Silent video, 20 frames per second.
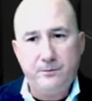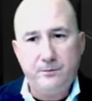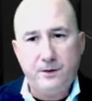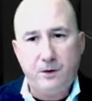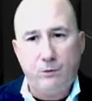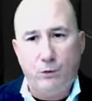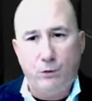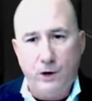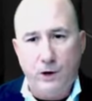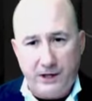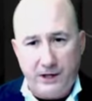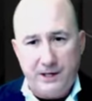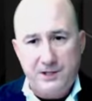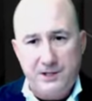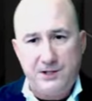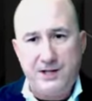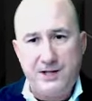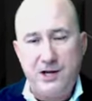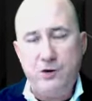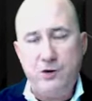we're going to
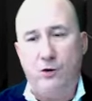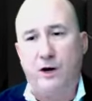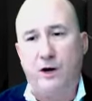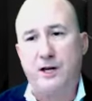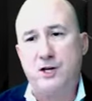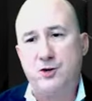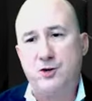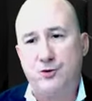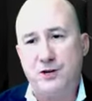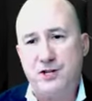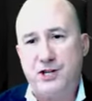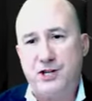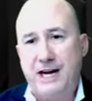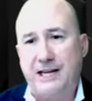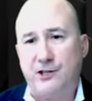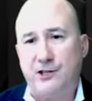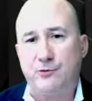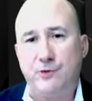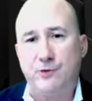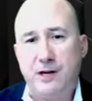set you on a
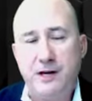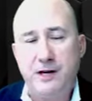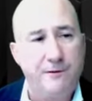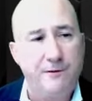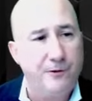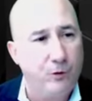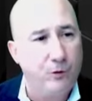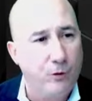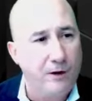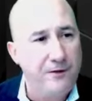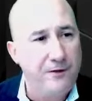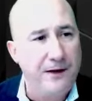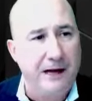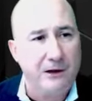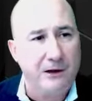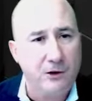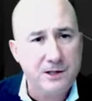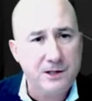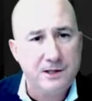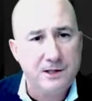trajectory for what that
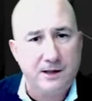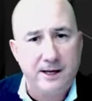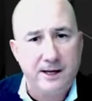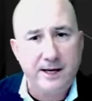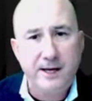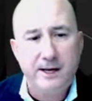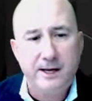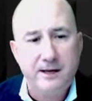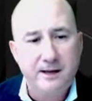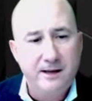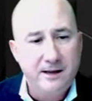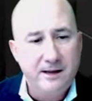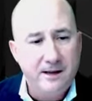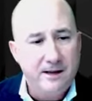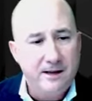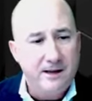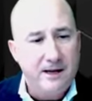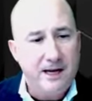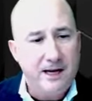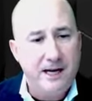looks like.
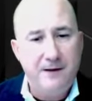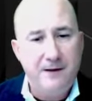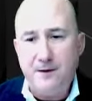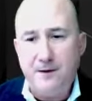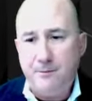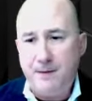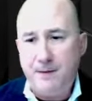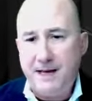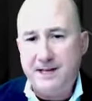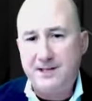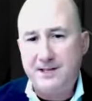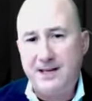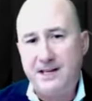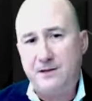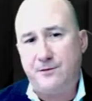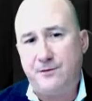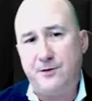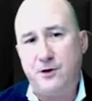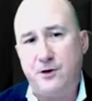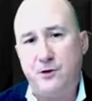And if it makes sense
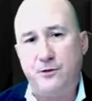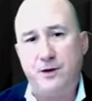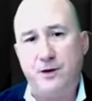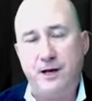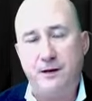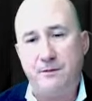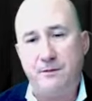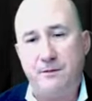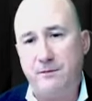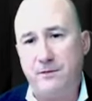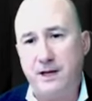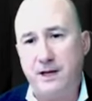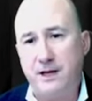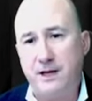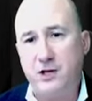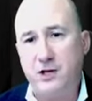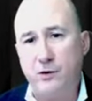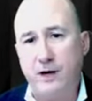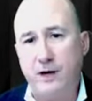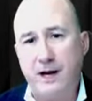for you, then
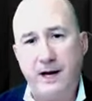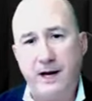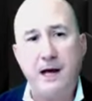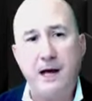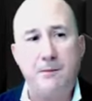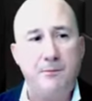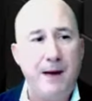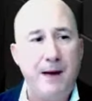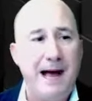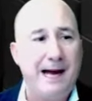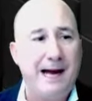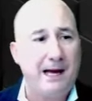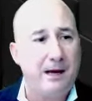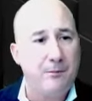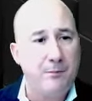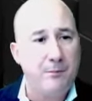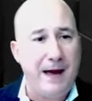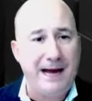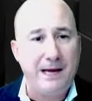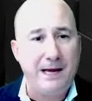do it. And again, back
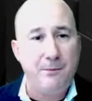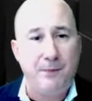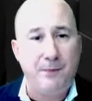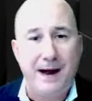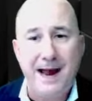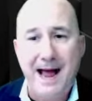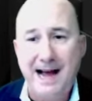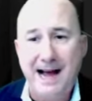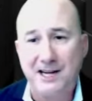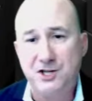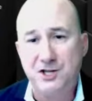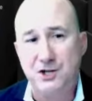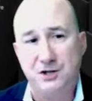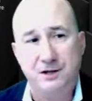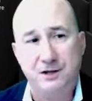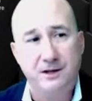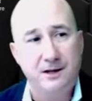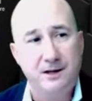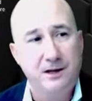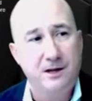it by action.
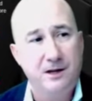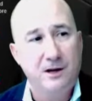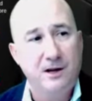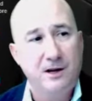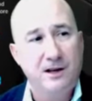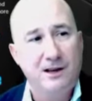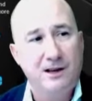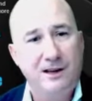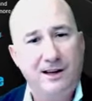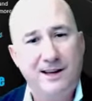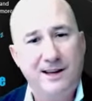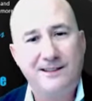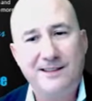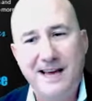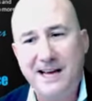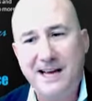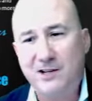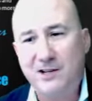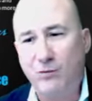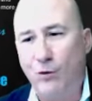It
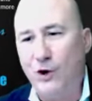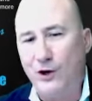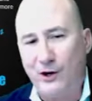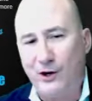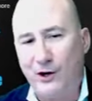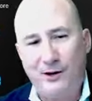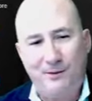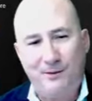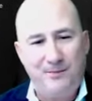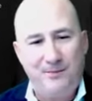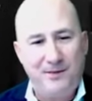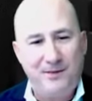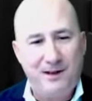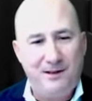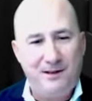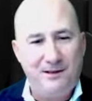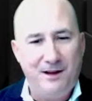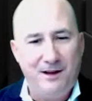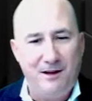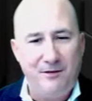takes work.
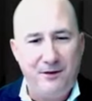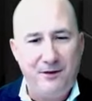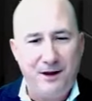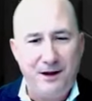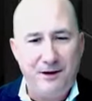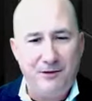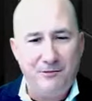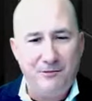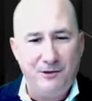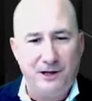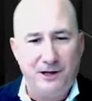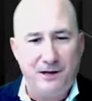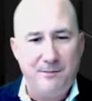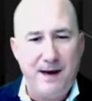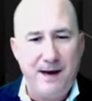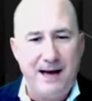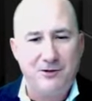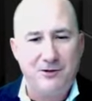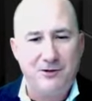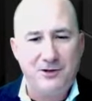Nothing really
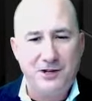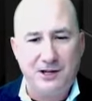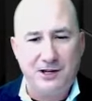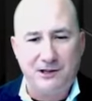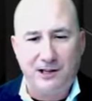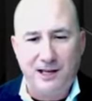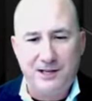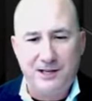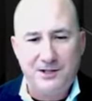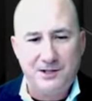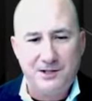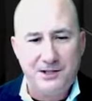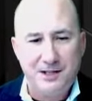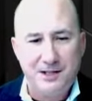matters unless